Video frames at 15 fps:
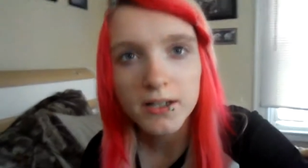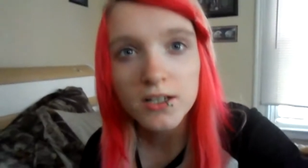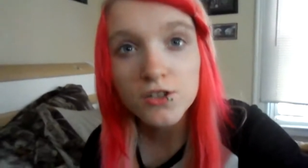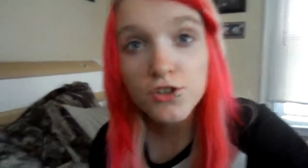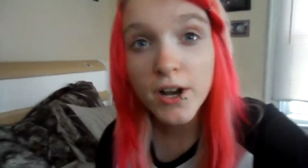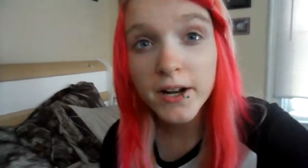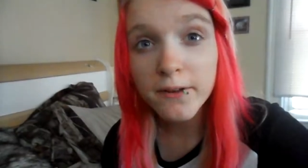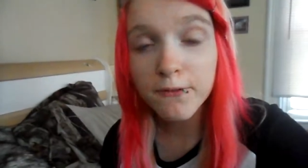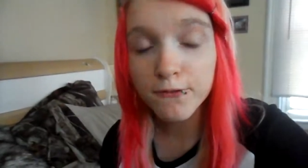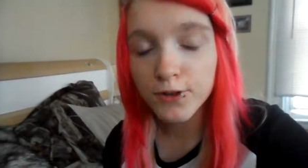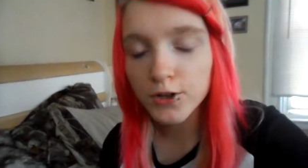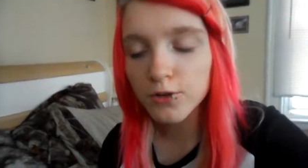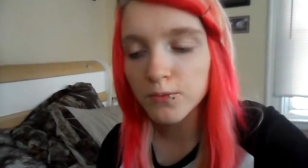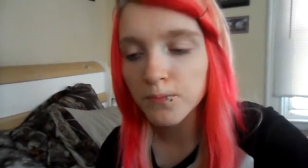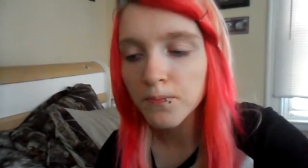year, I'm gonna try to
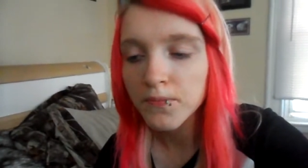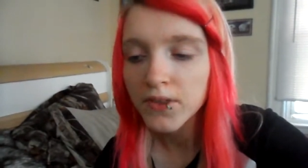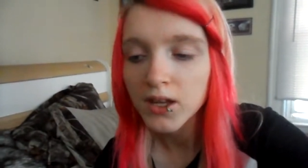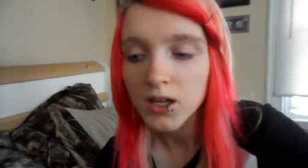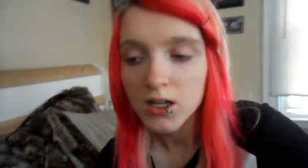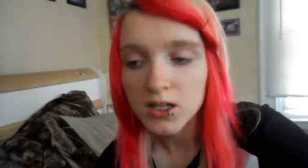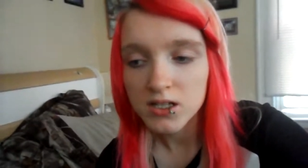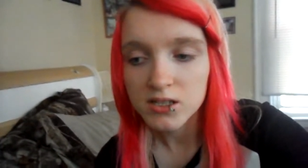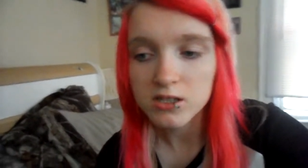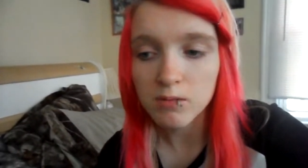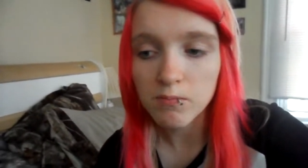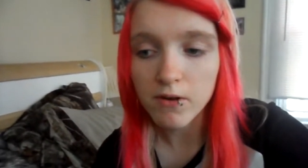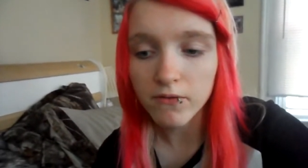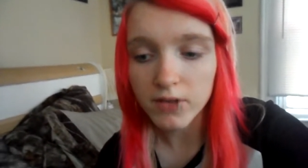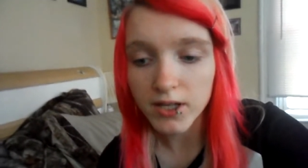film
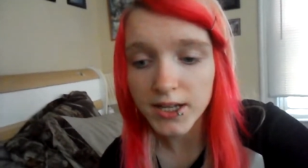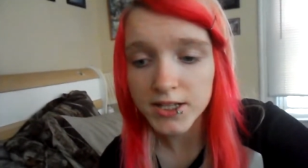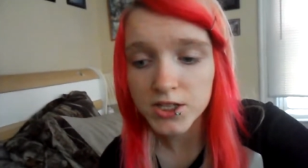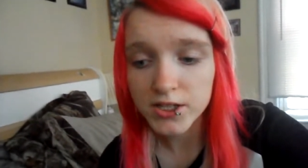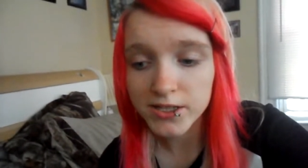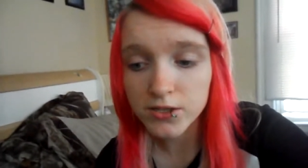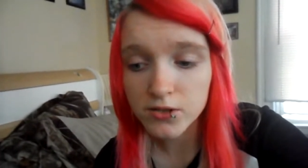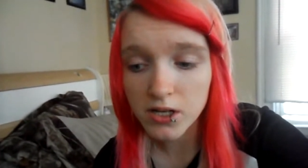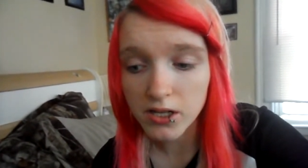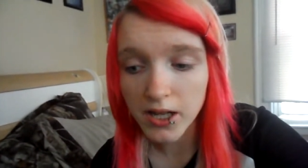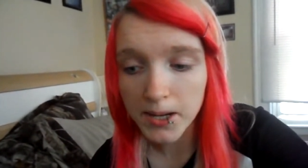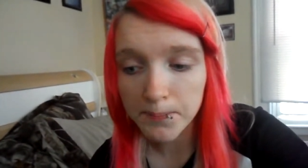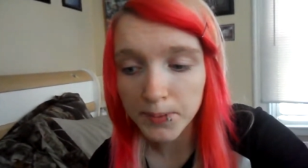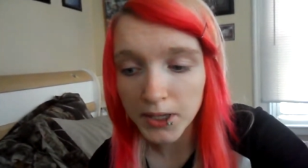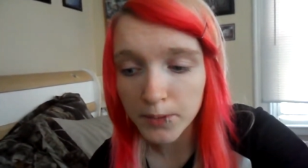some of it. It's just there's a
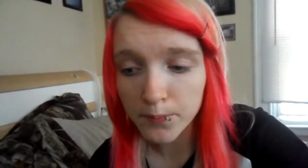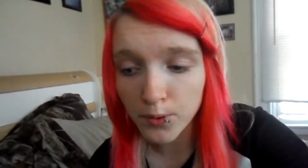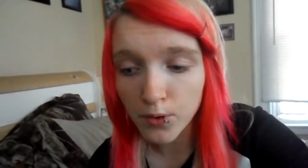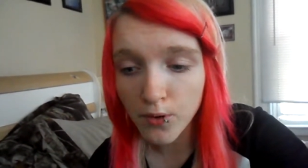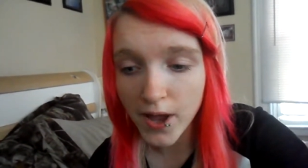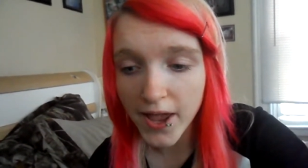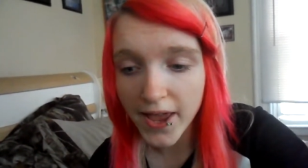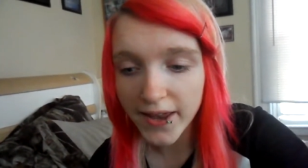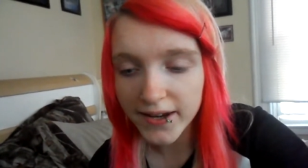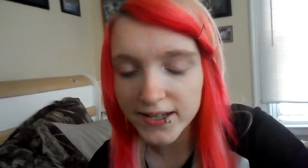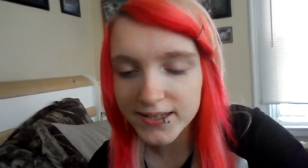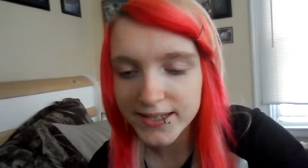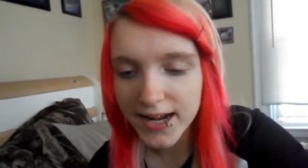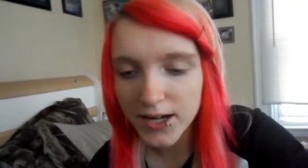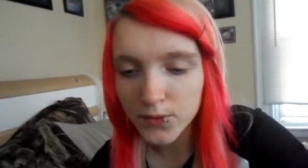lot of people, and
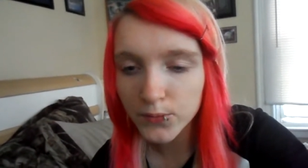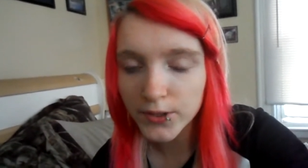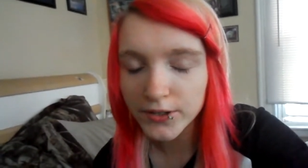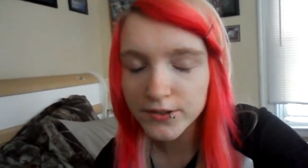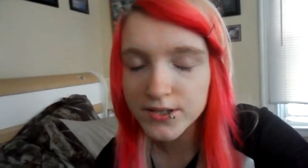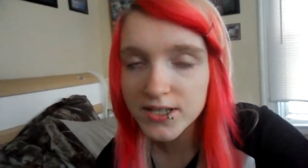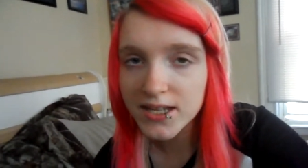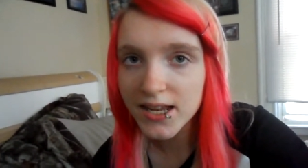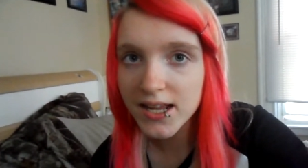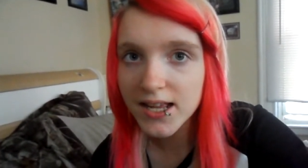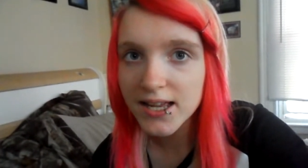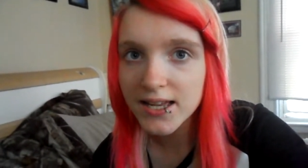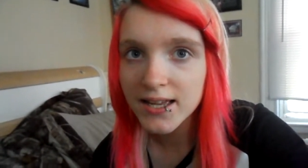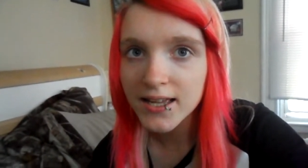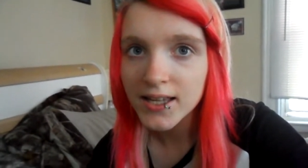it's kind of weird
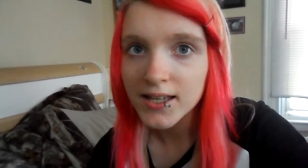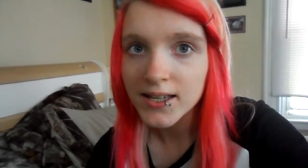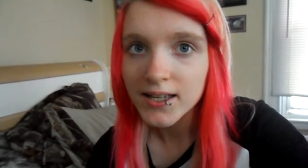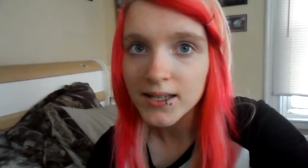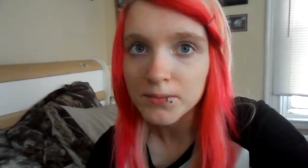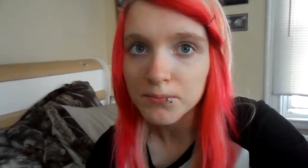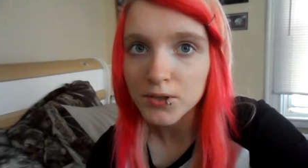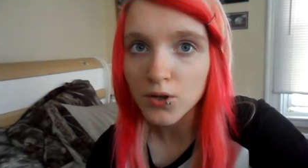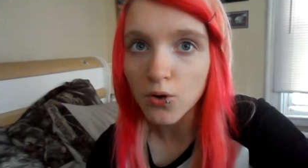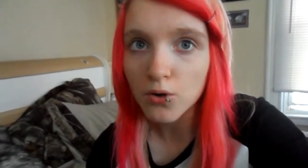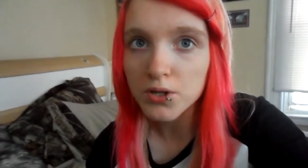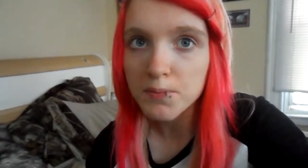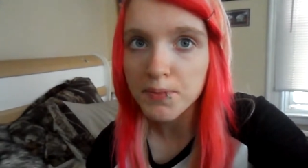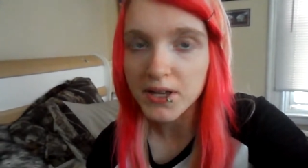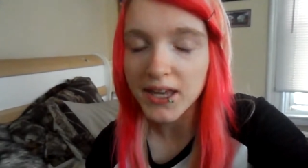seeing me
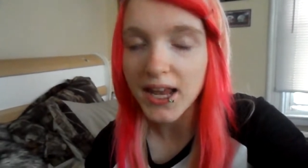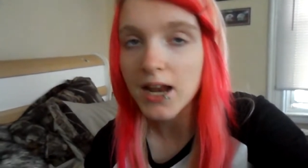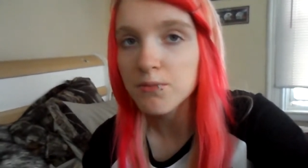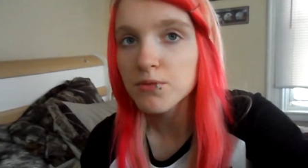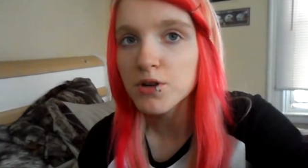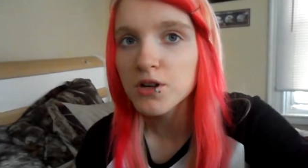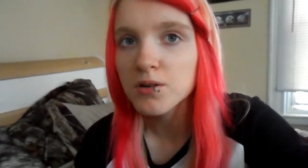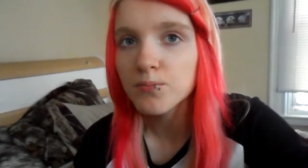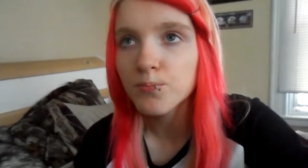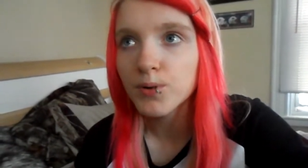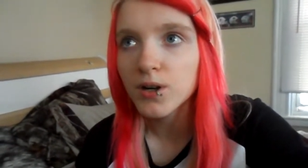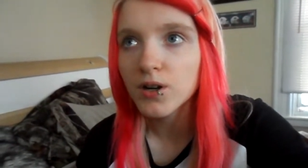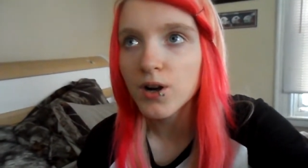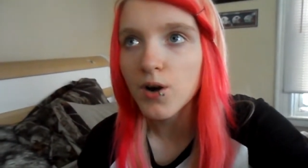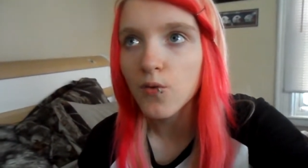hold up a camera.
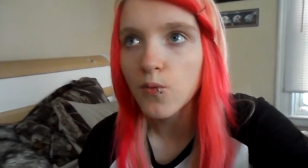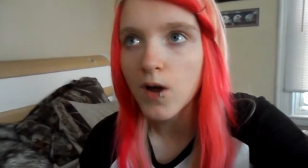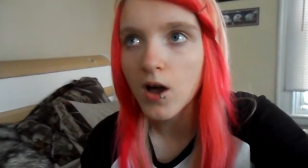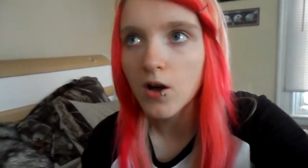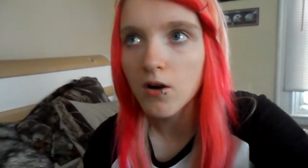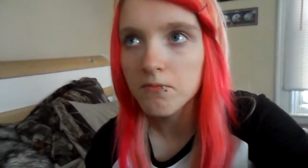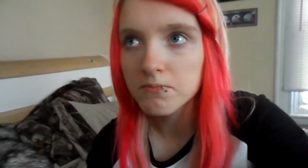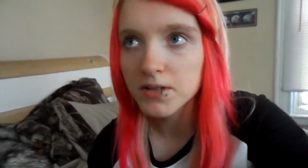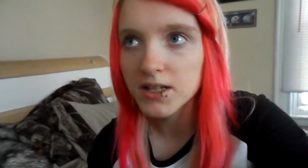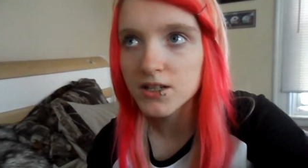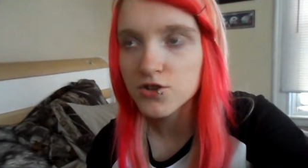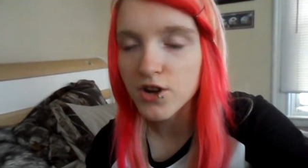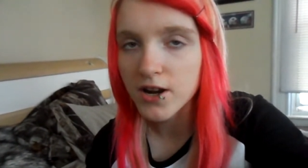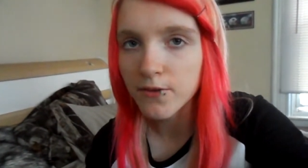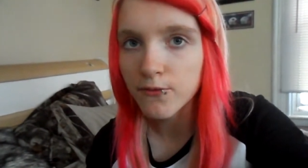But oh well, I'm
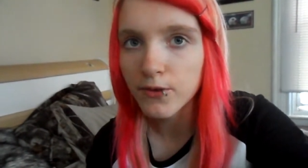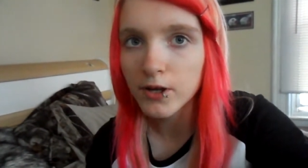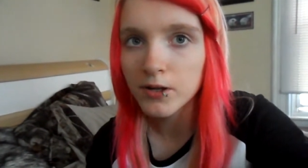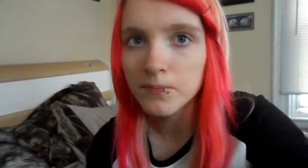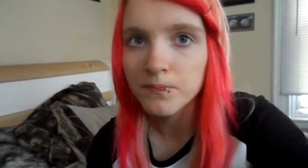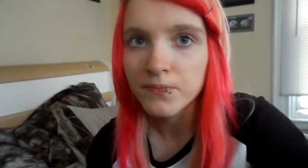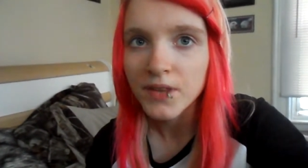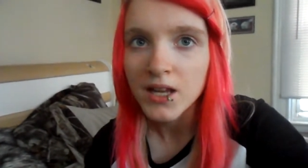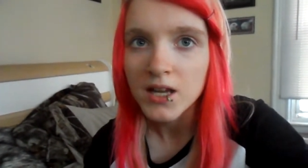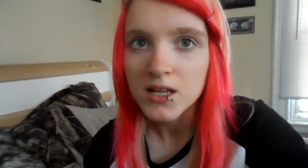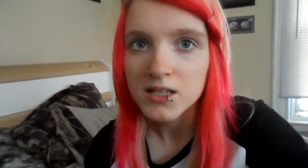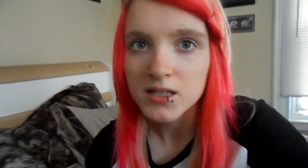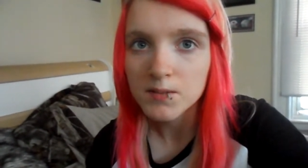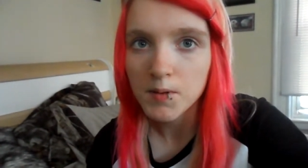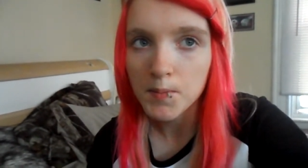gonna try to film
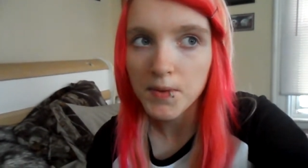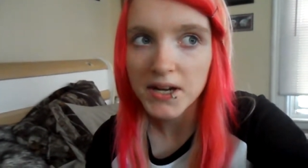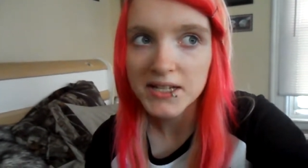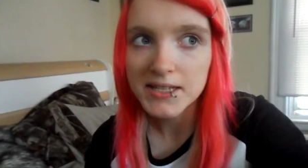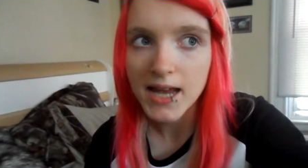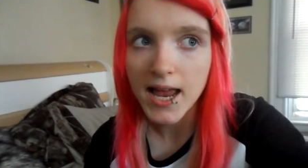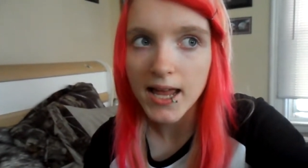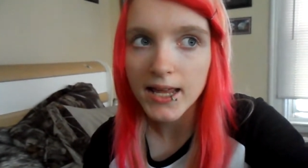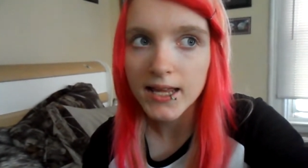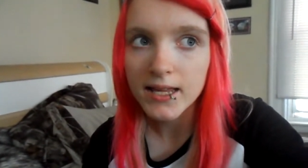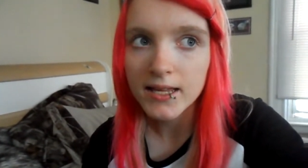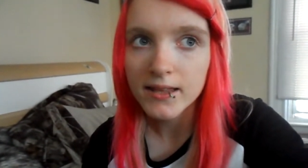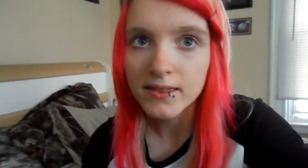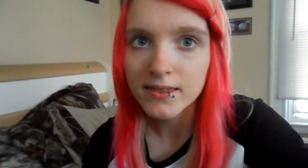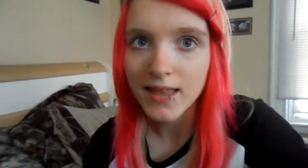some of my
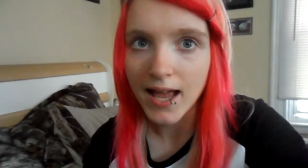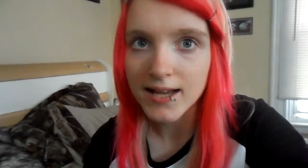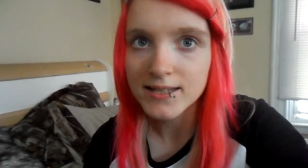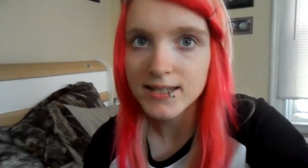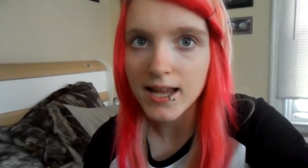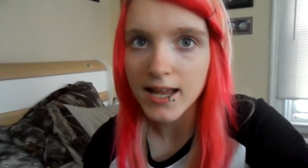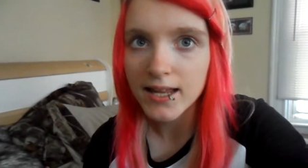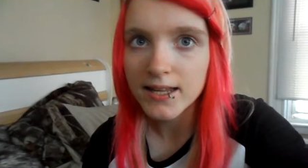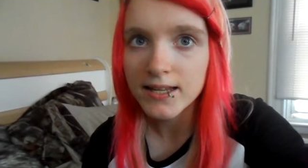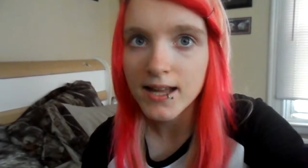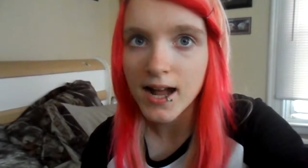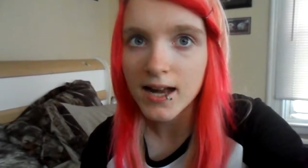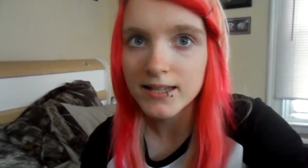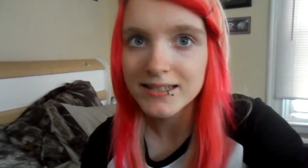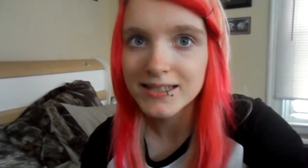day that
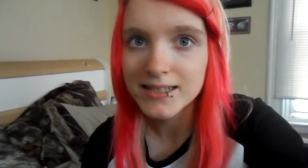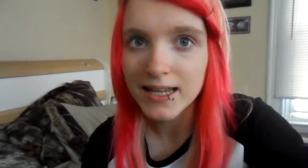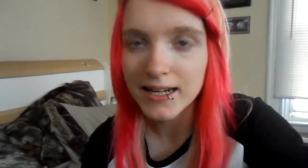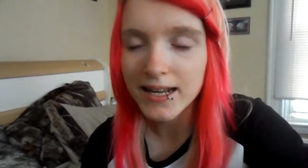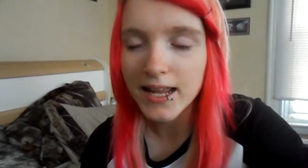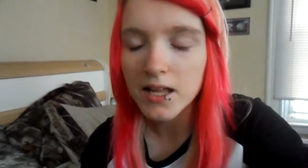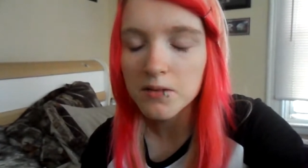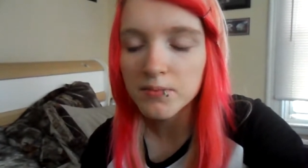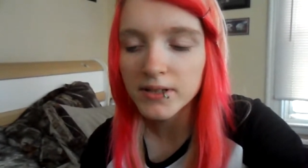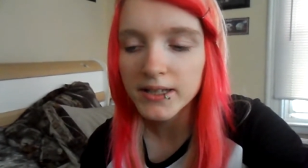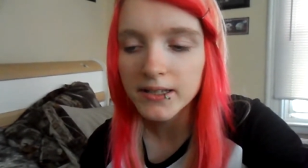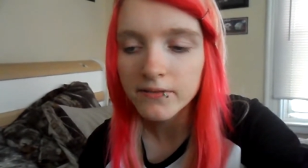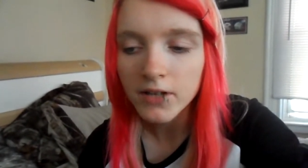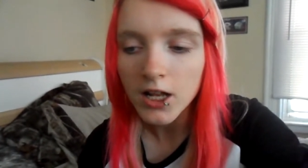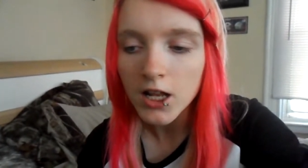day on Sunday, I
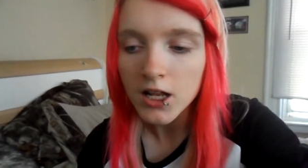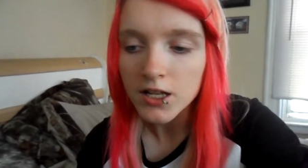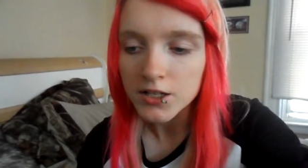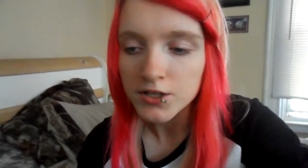believe.